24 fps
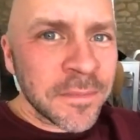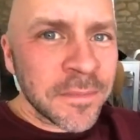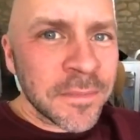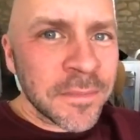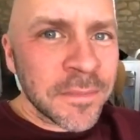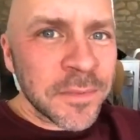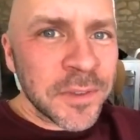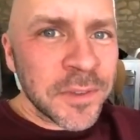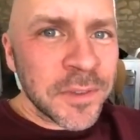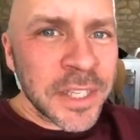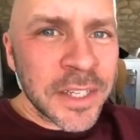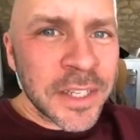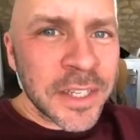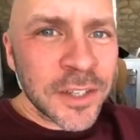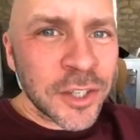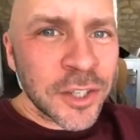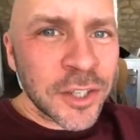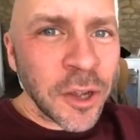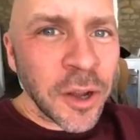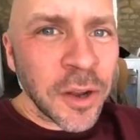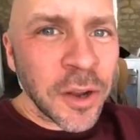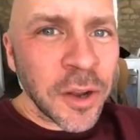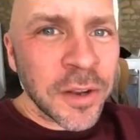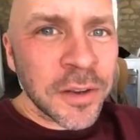sit and
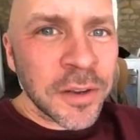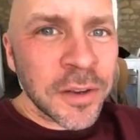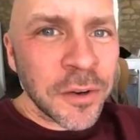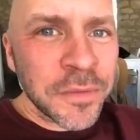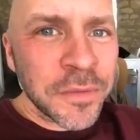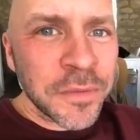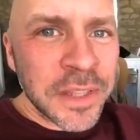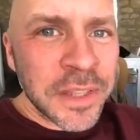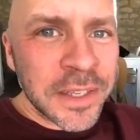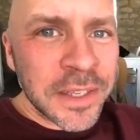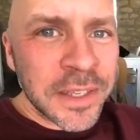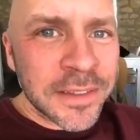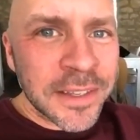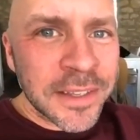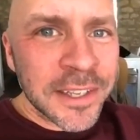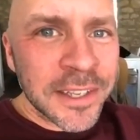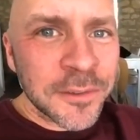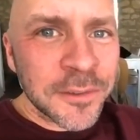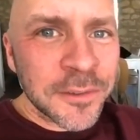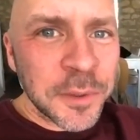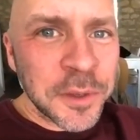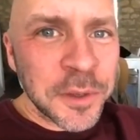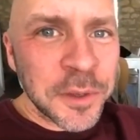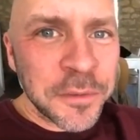talk over these things
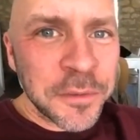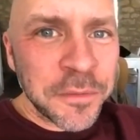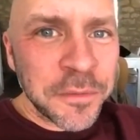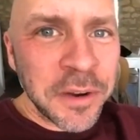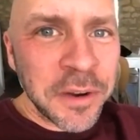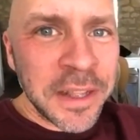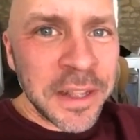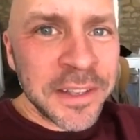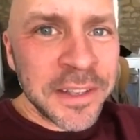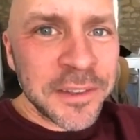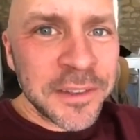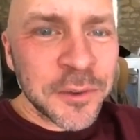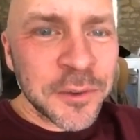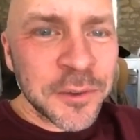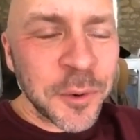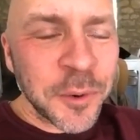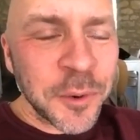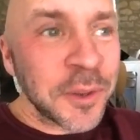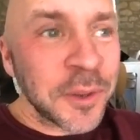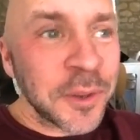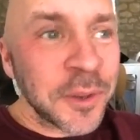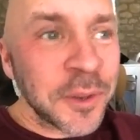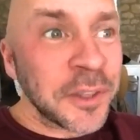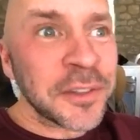with their friends, or
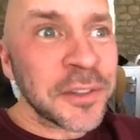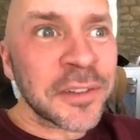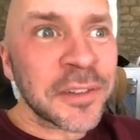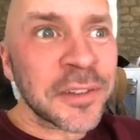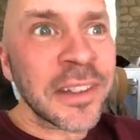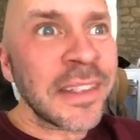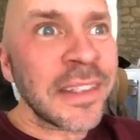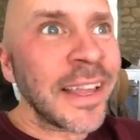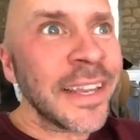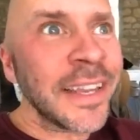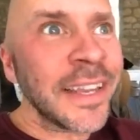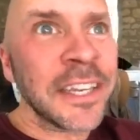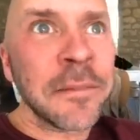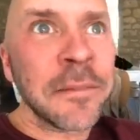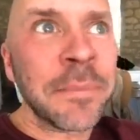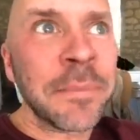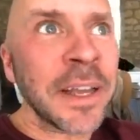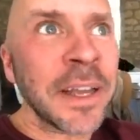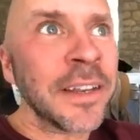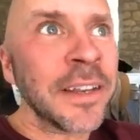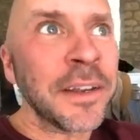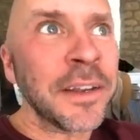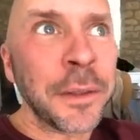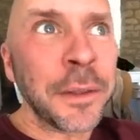they'll just lay in
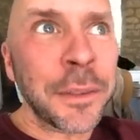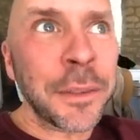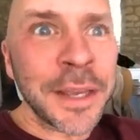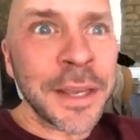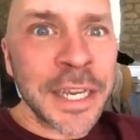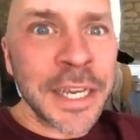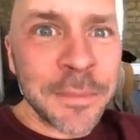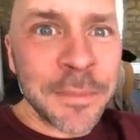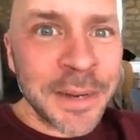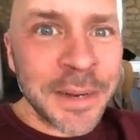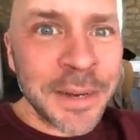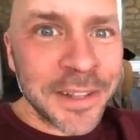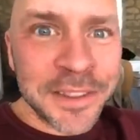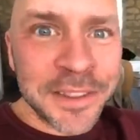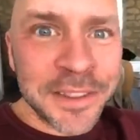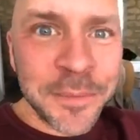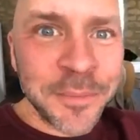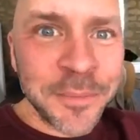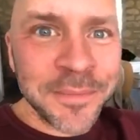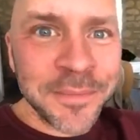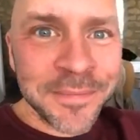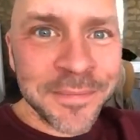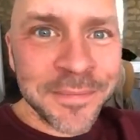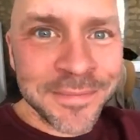bed and think about
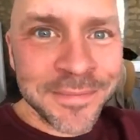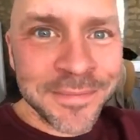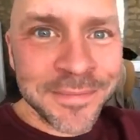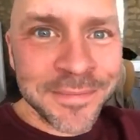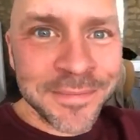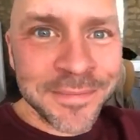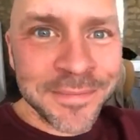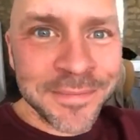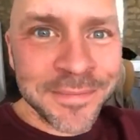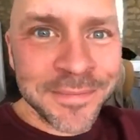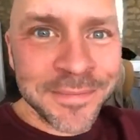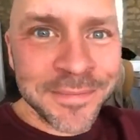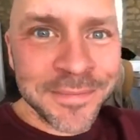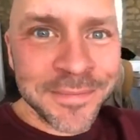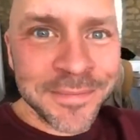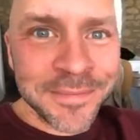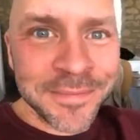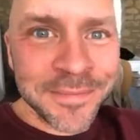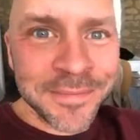them at night.